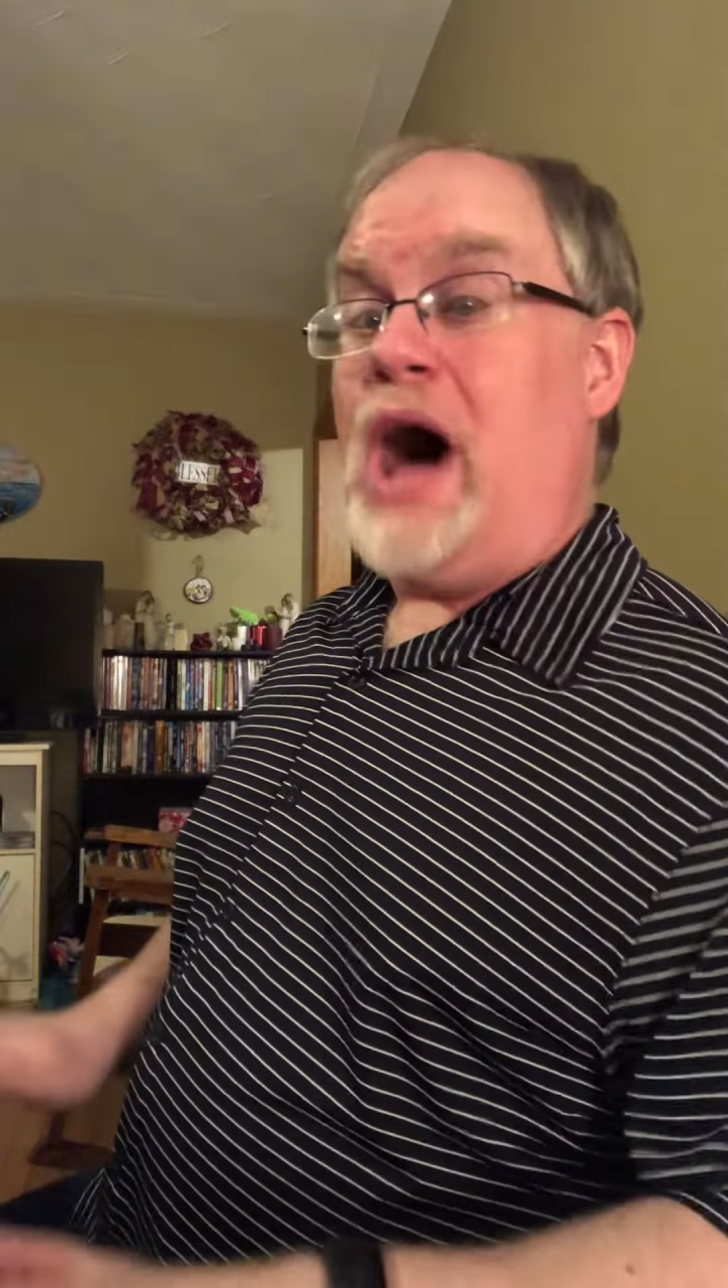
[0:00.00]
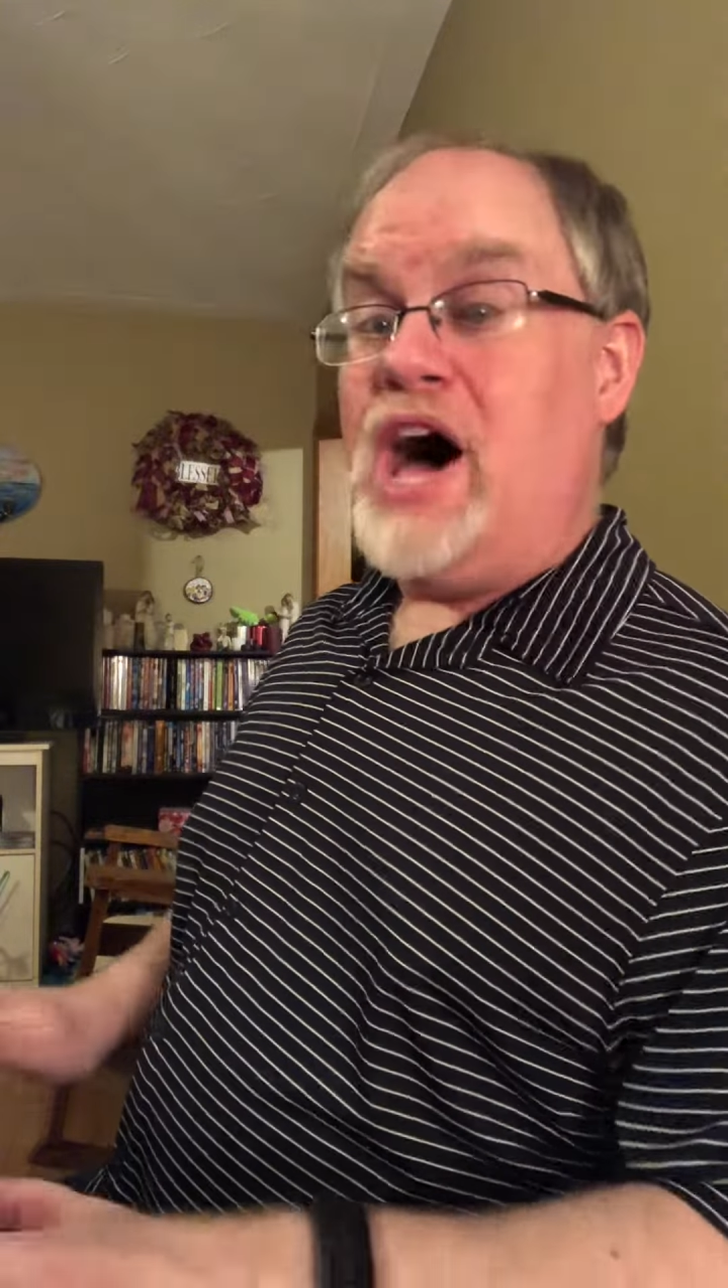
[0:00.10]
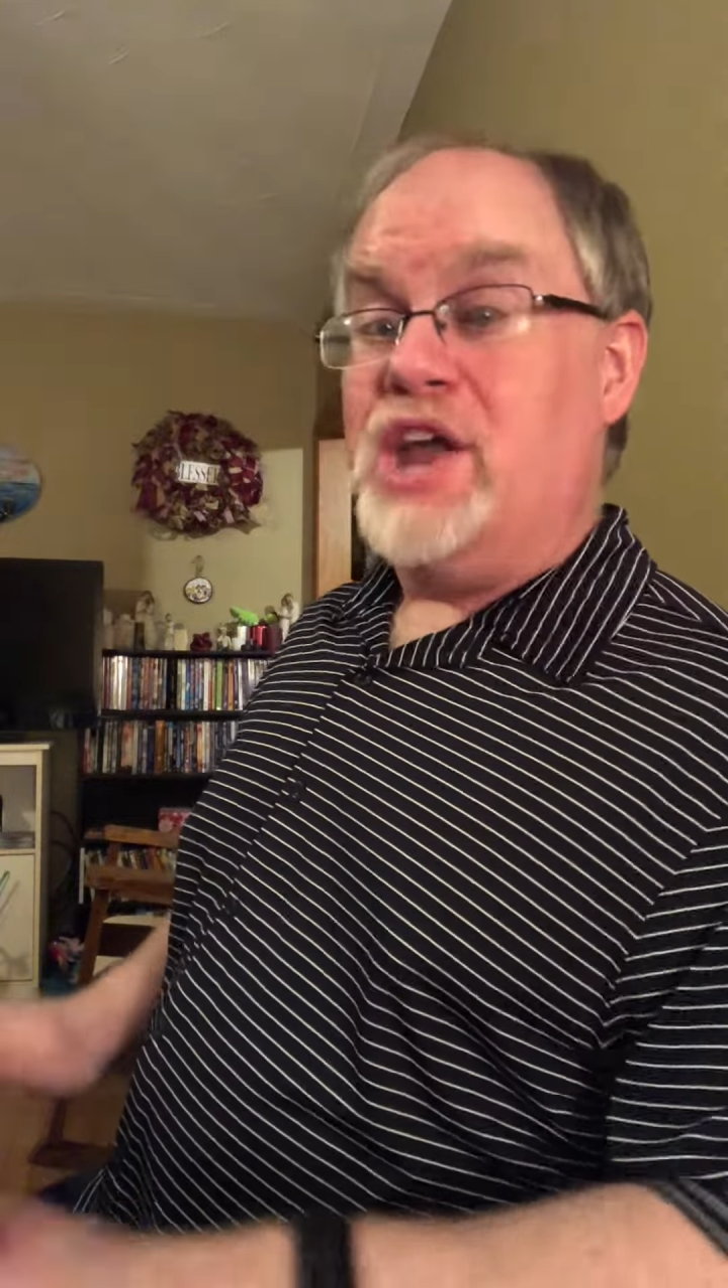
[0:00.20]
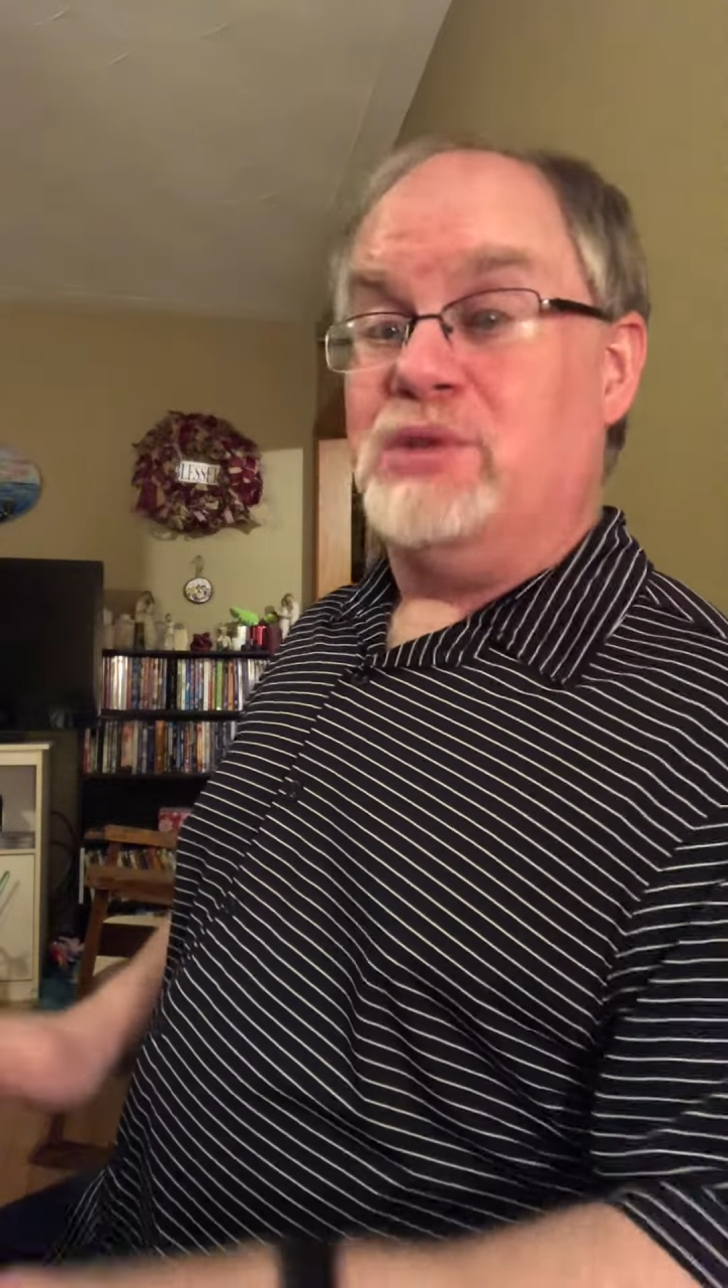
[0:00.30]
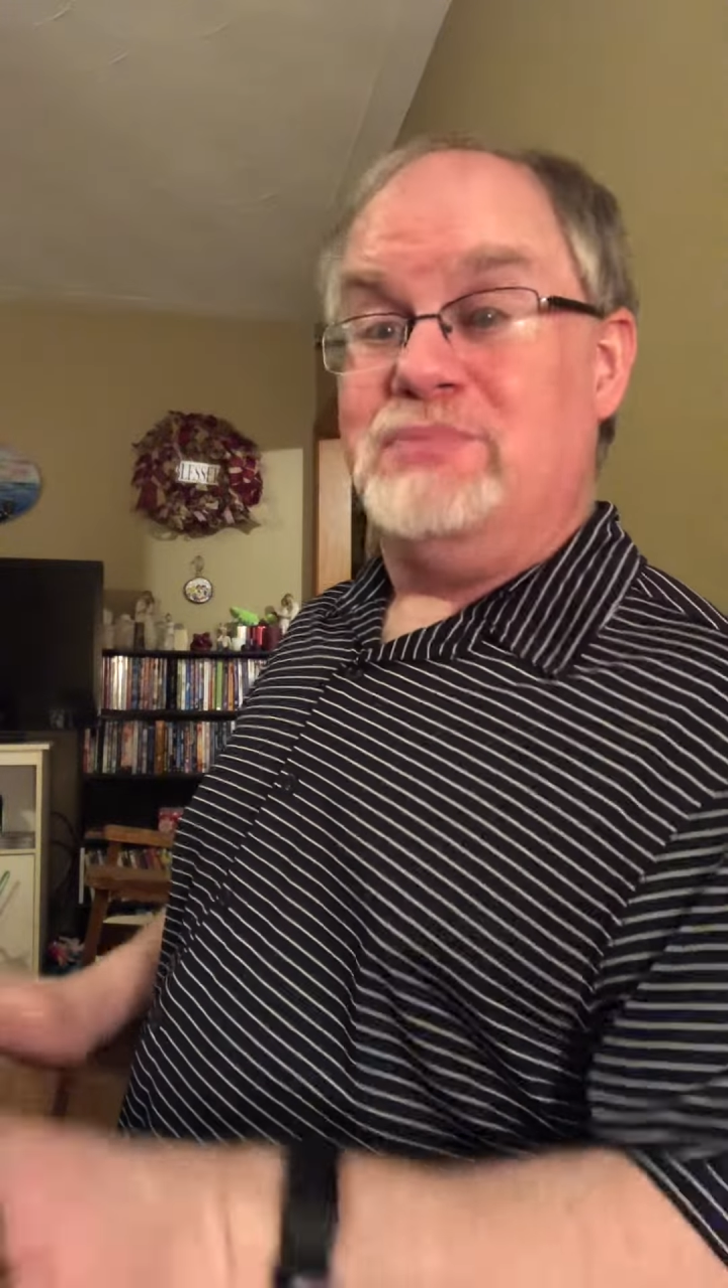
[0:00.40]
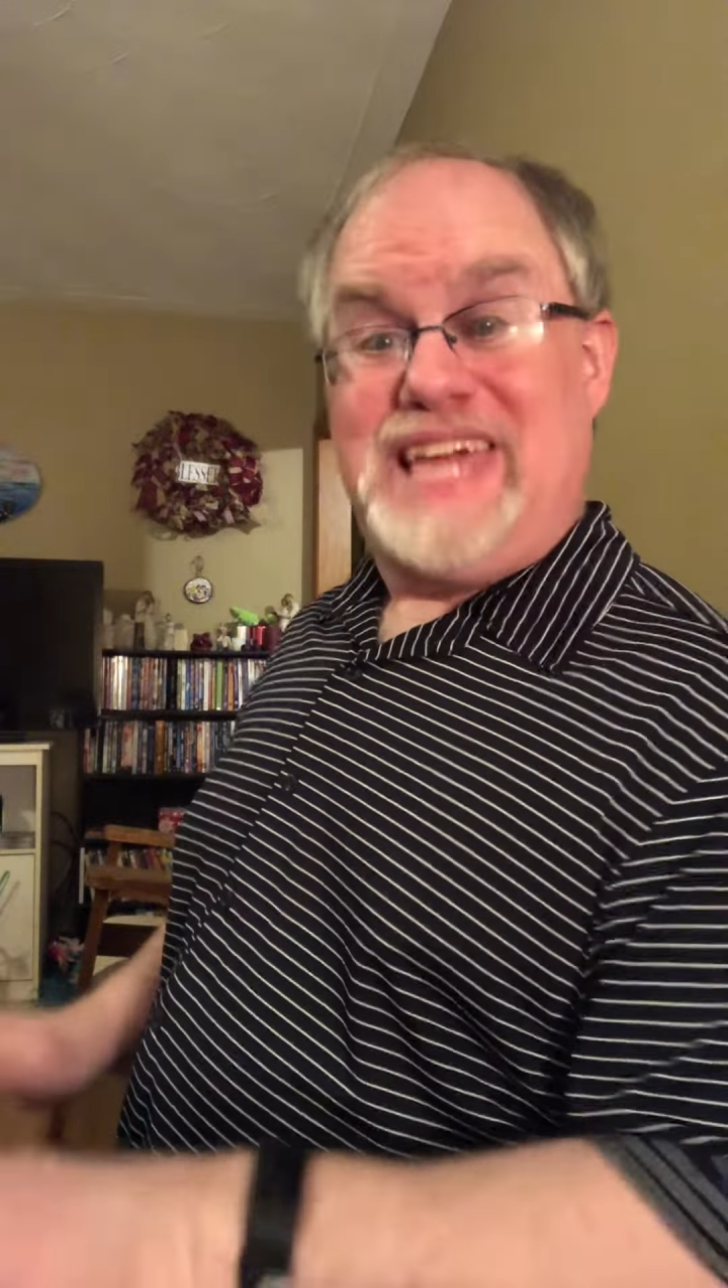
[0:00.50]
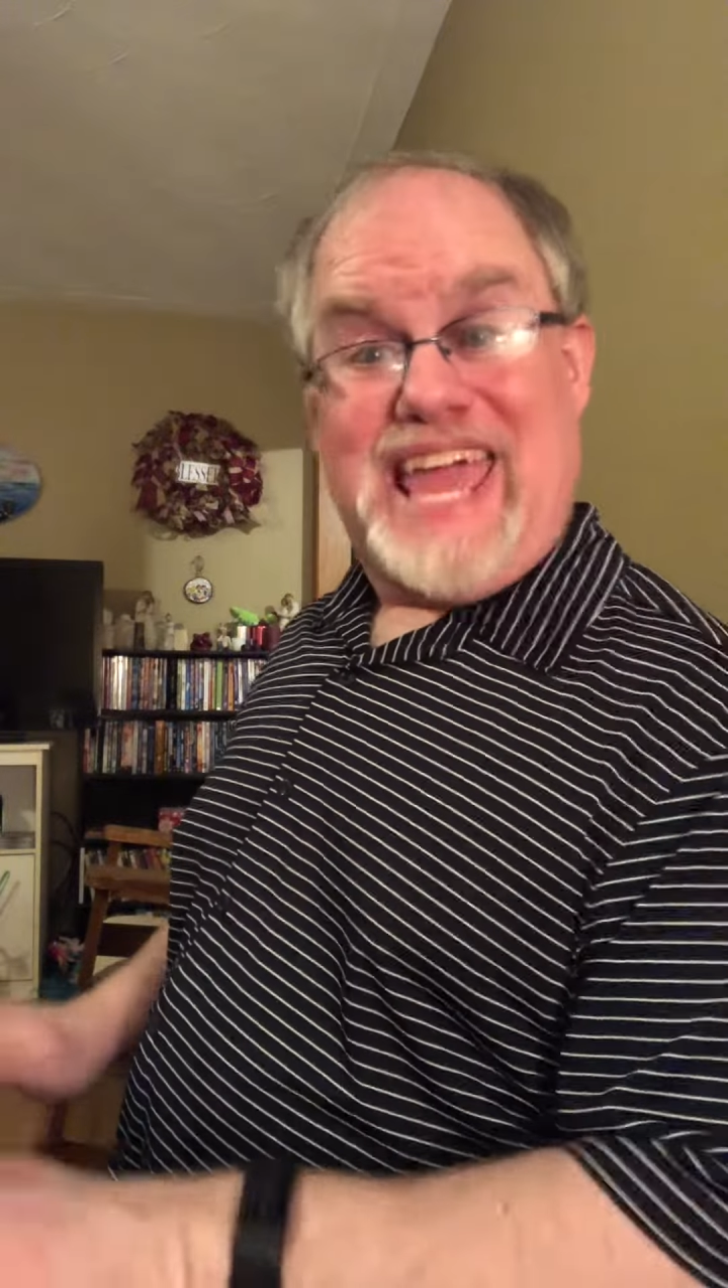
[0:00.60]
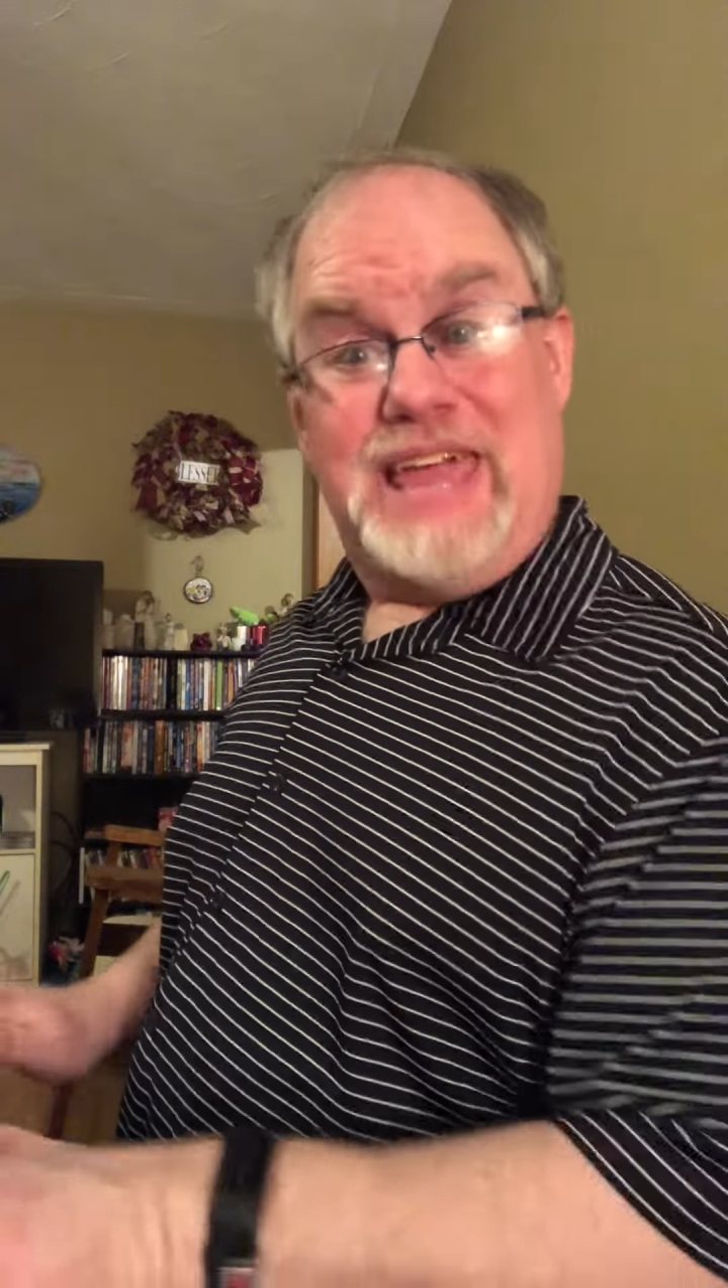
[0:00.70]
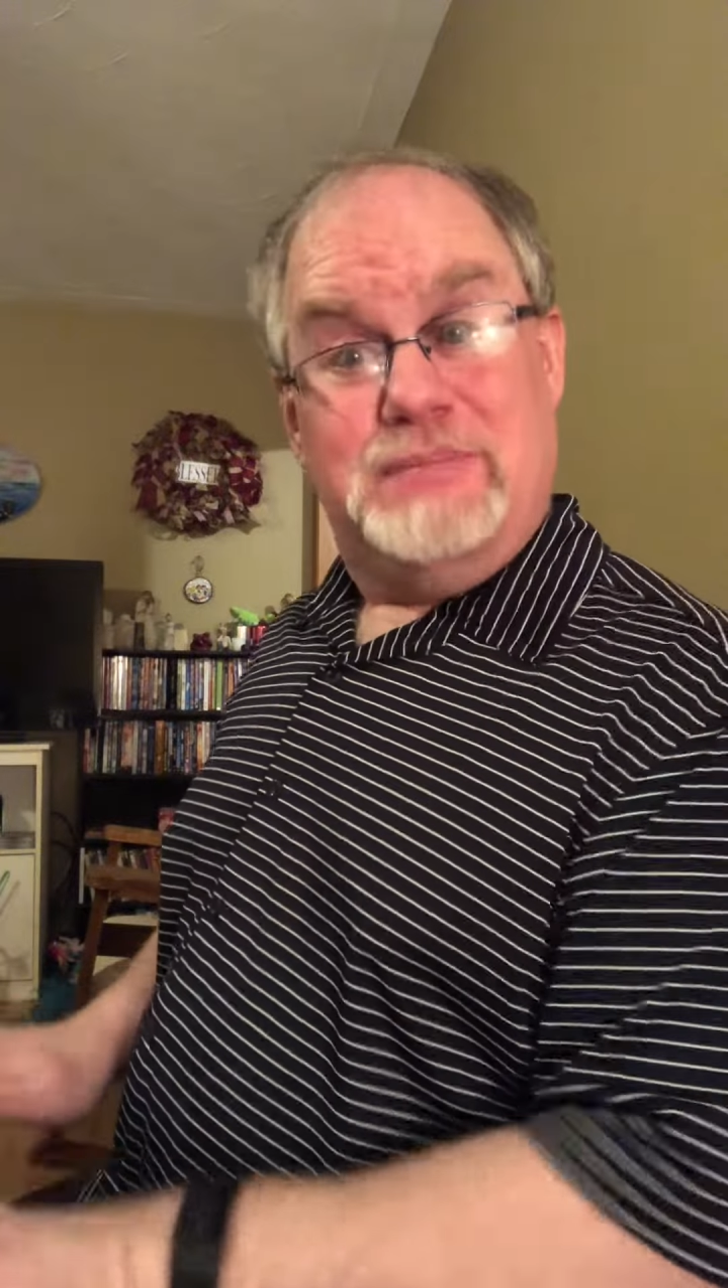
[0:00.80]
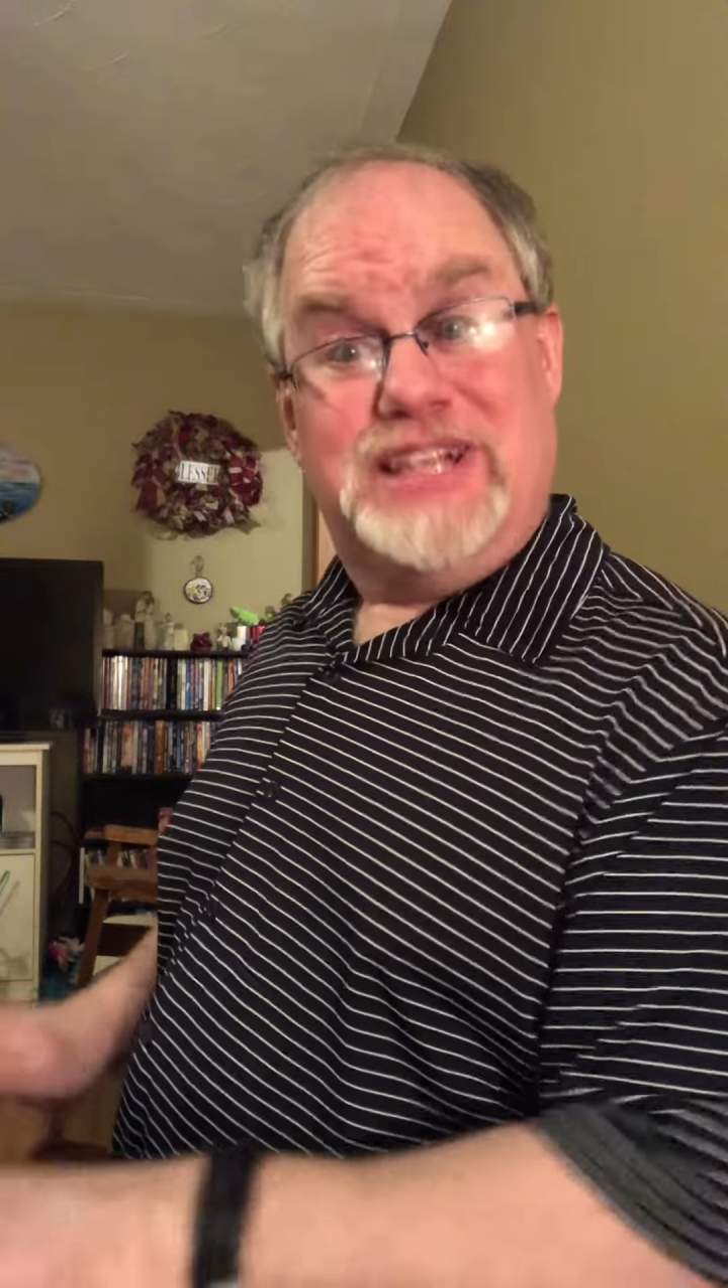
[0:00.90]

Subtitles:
autumn came